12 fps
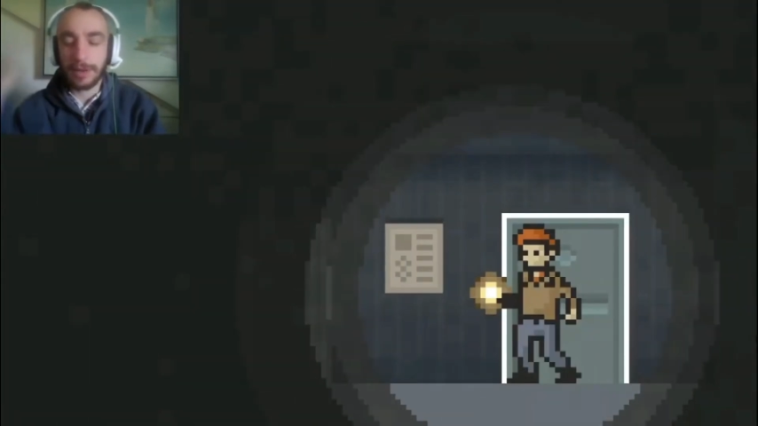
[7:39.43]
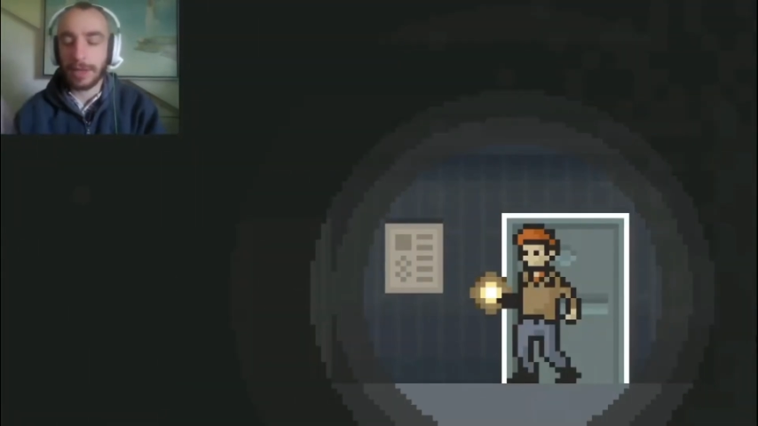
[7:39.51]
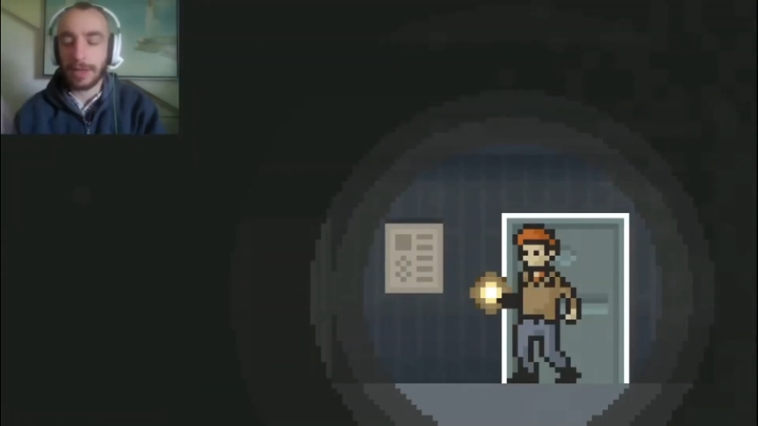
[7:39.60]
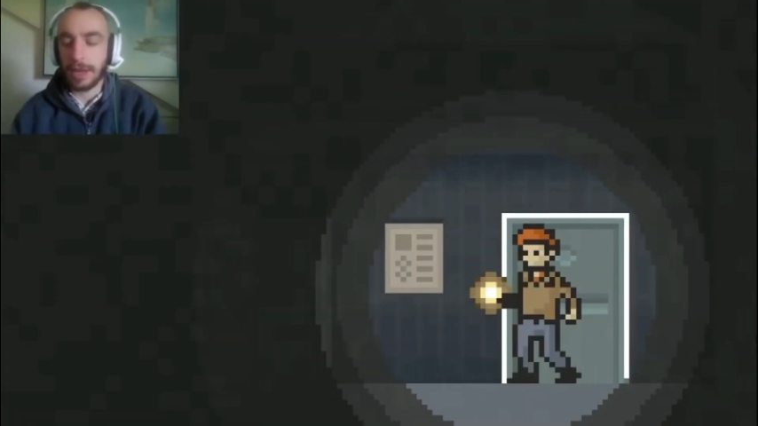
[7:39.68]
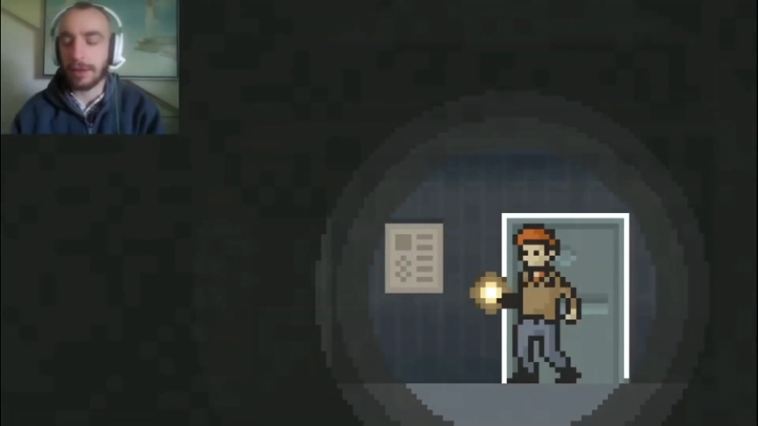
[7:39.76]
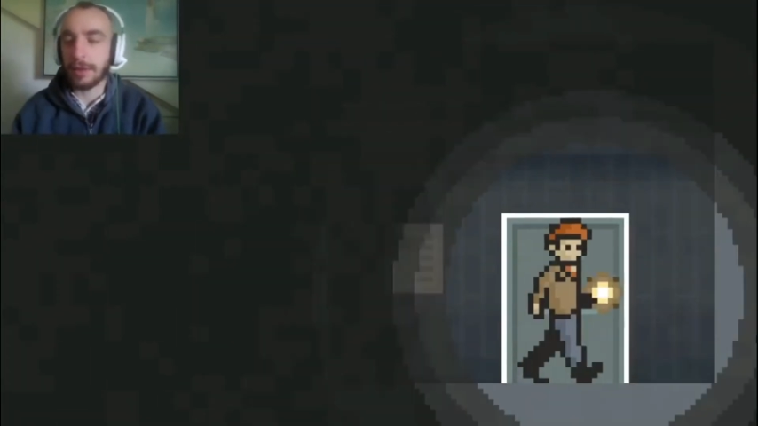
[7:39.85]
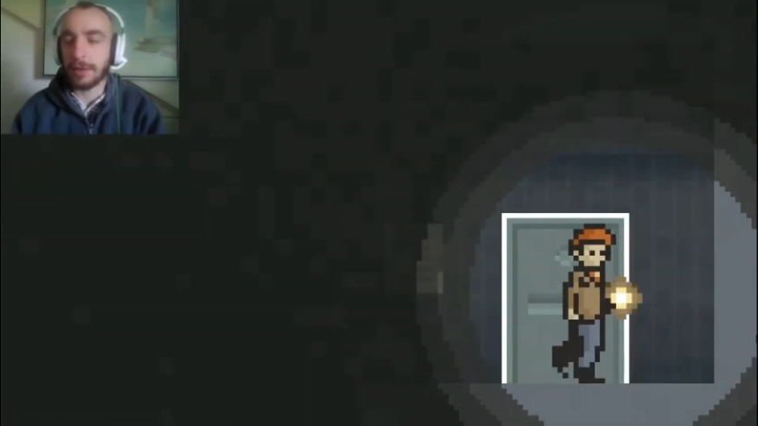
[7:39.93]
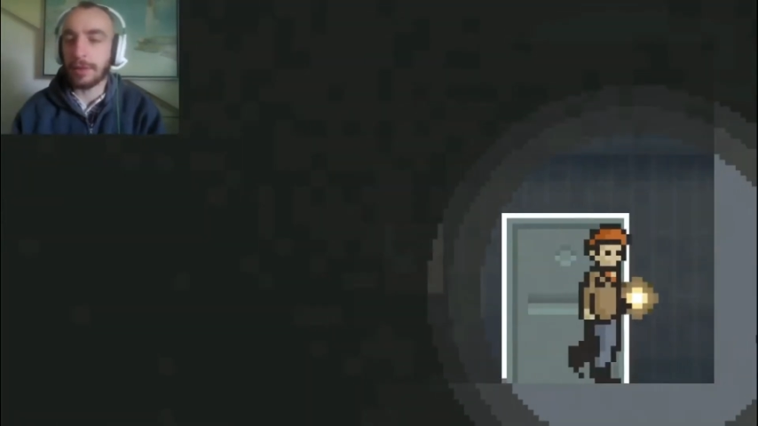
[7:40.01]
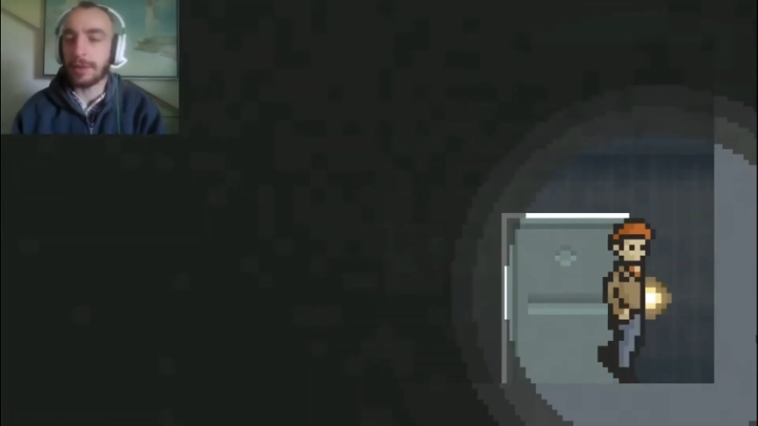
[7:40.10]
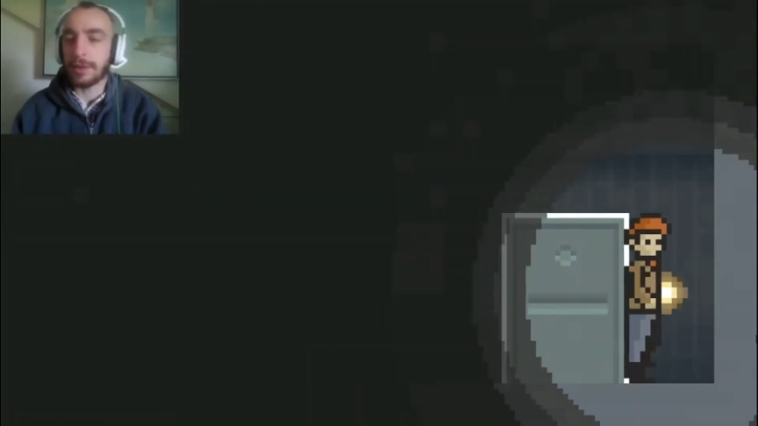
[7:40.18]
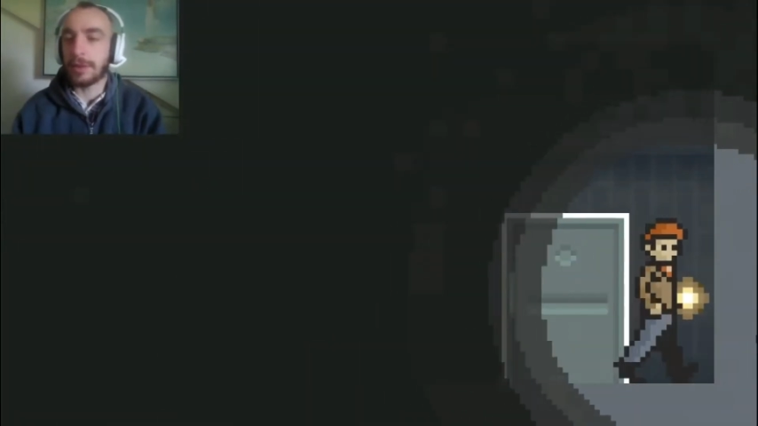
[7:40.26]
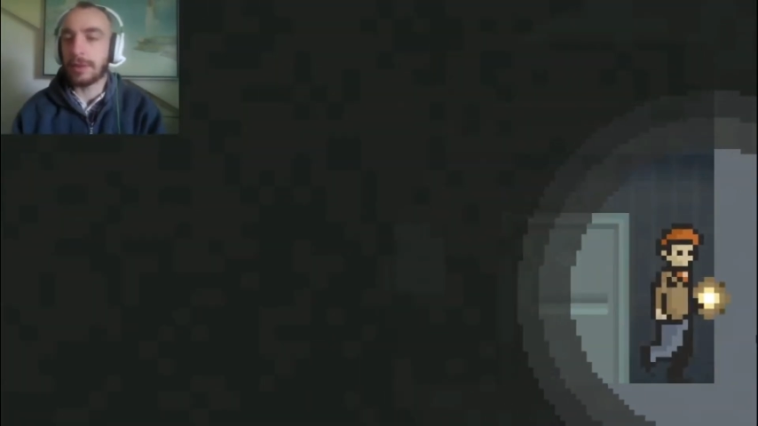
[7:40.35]
again.
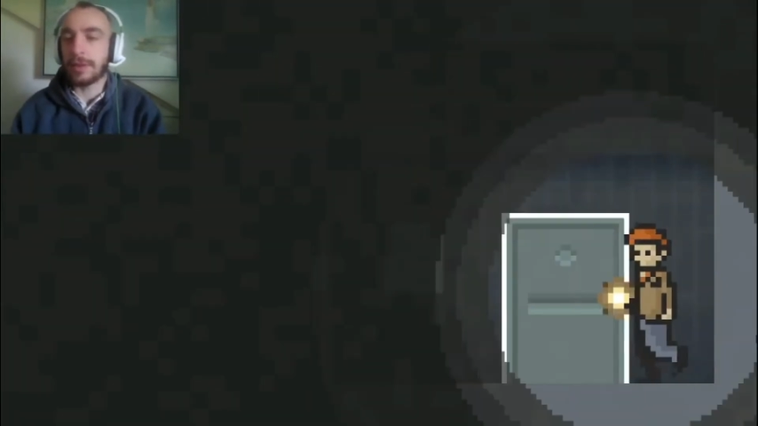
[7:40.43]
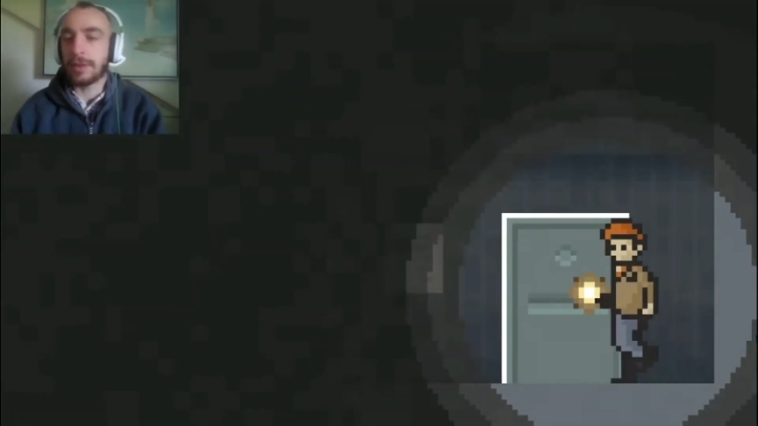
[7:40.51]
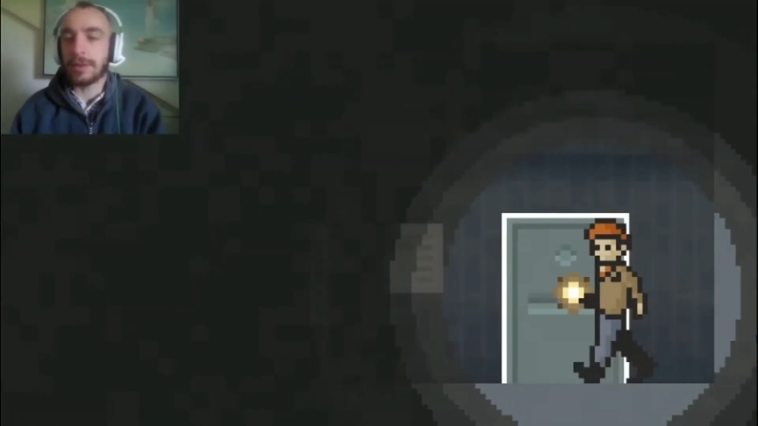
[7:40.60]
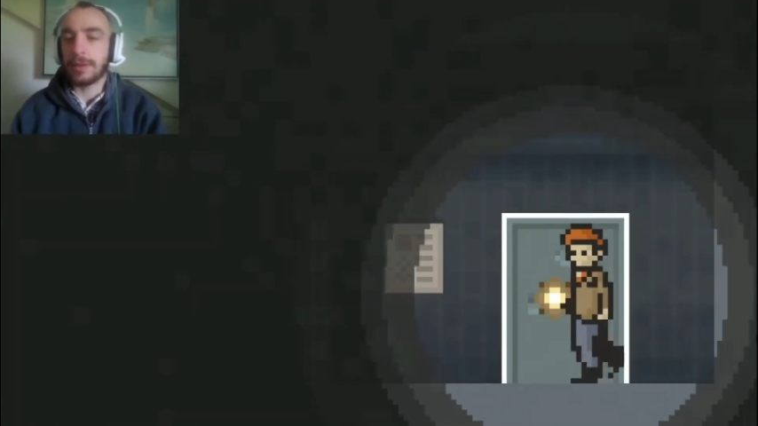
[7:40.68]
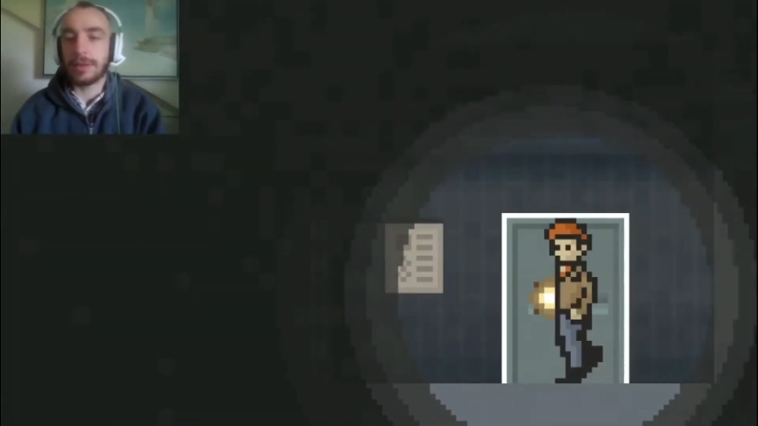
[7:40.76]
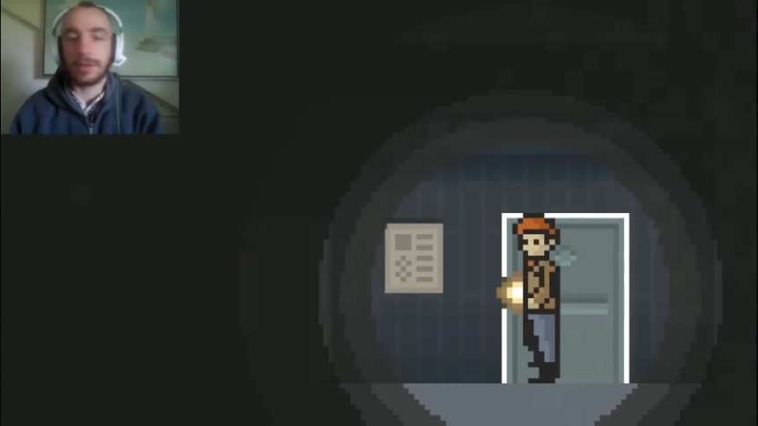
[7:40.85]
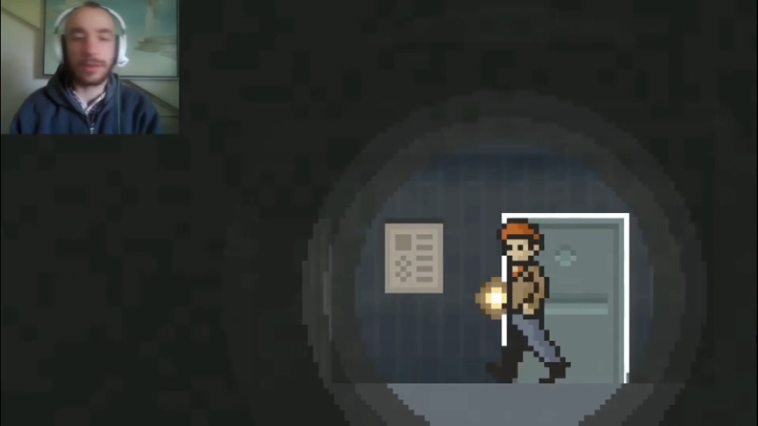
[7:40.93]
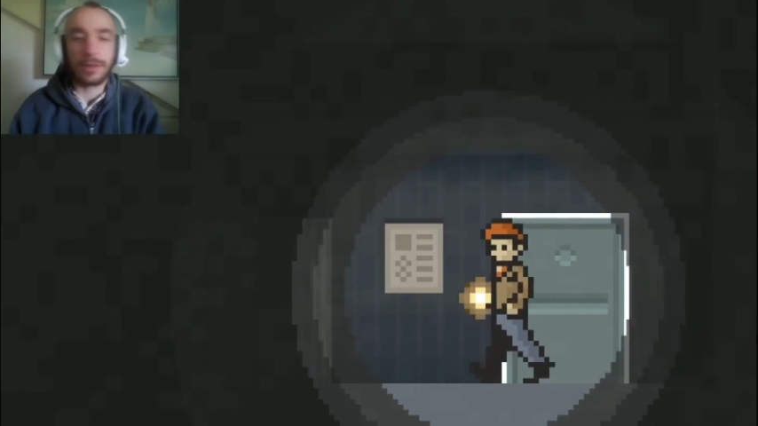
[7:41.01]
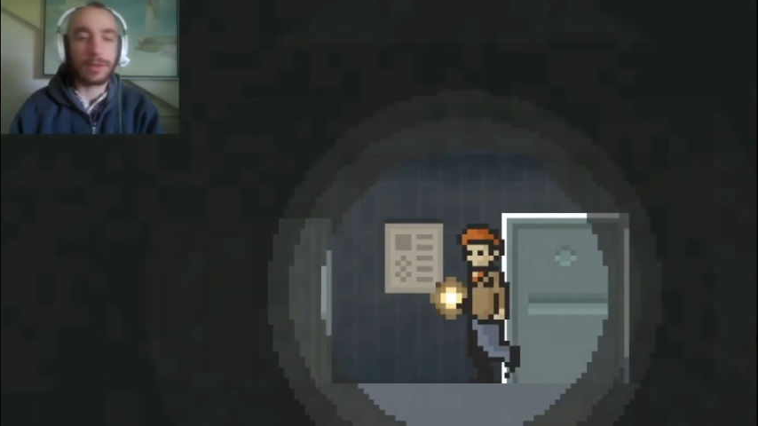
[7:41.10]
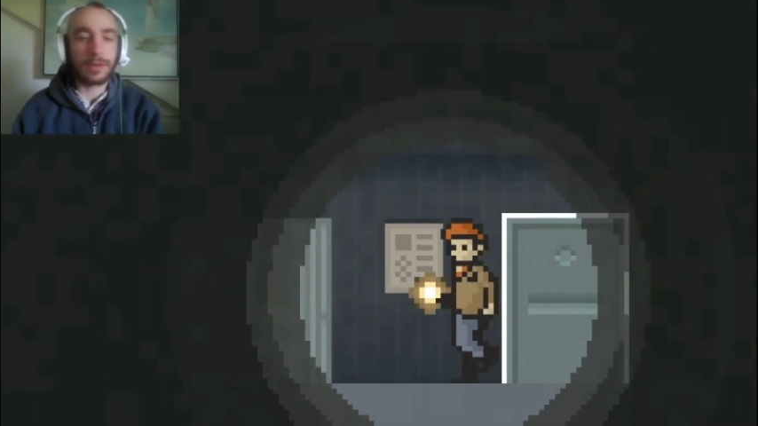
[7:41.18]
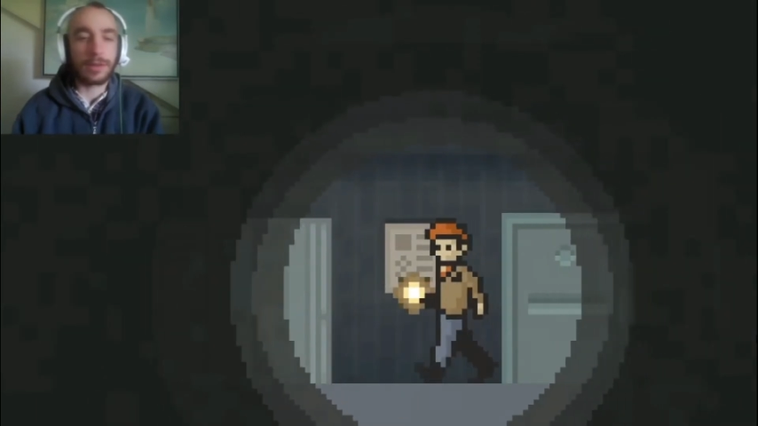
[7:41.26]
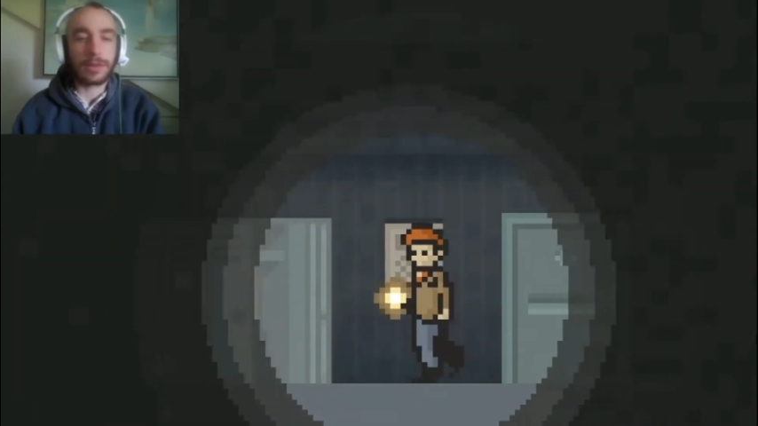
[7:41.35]

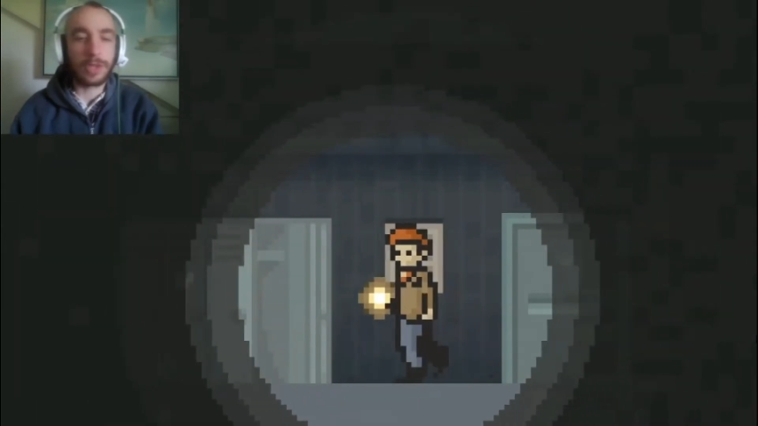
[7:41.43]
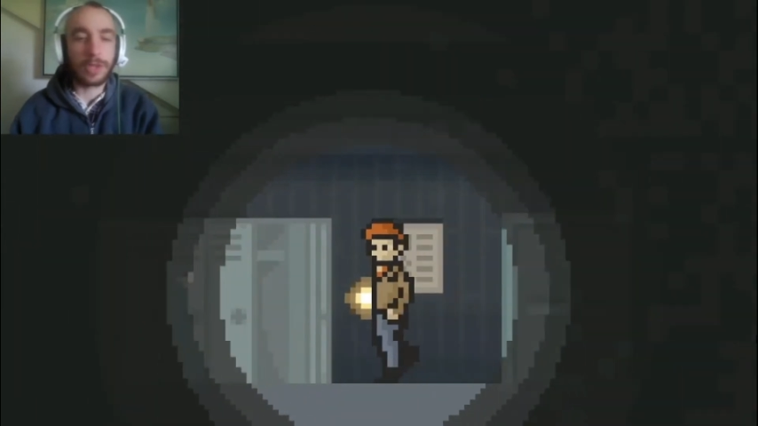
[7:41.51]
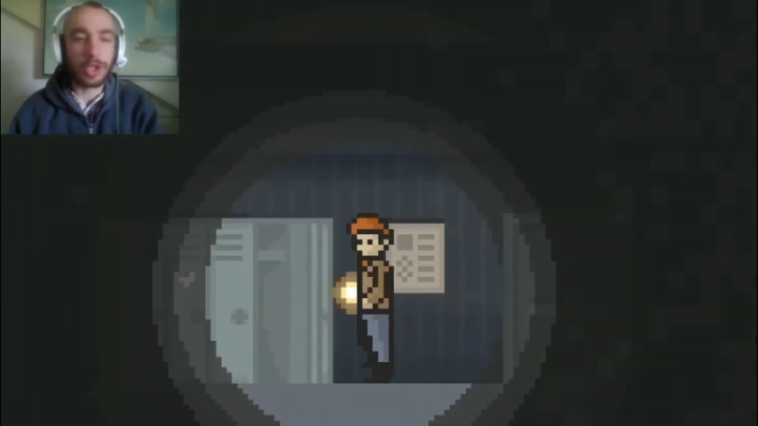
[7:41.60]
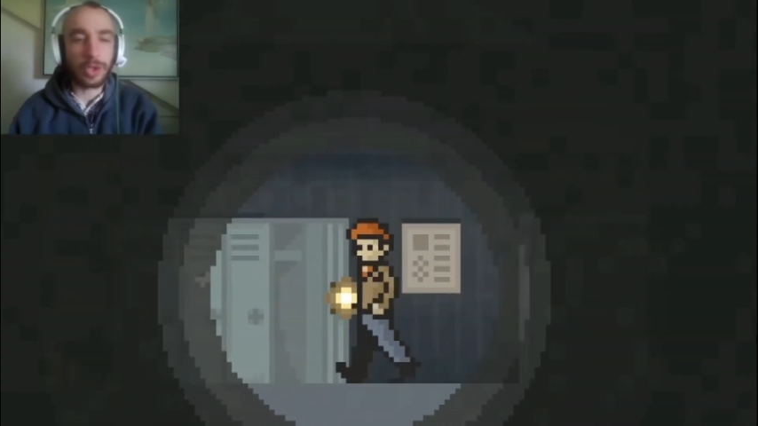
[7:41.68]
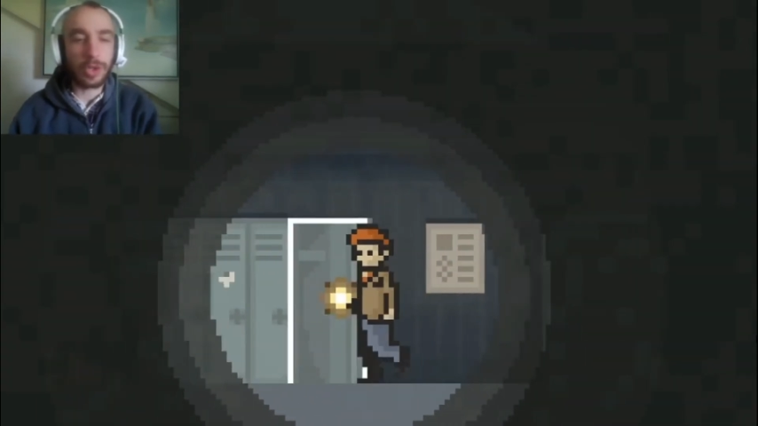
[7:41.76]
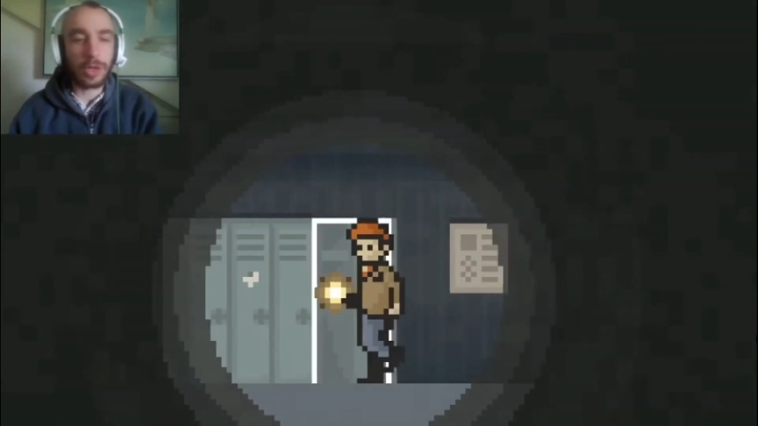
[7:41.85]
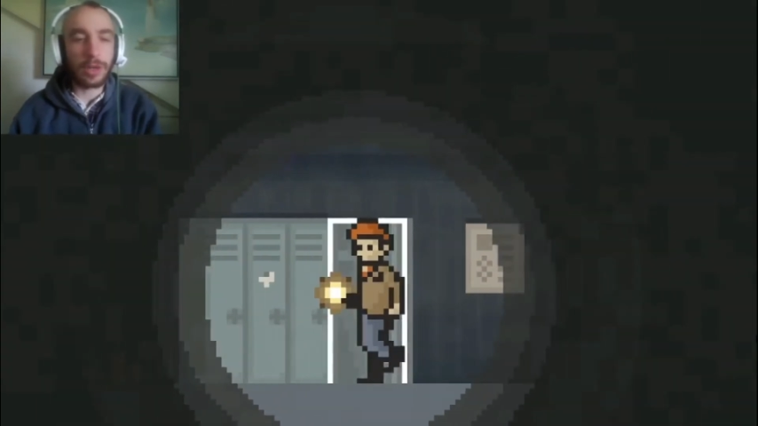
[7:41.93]
It's surely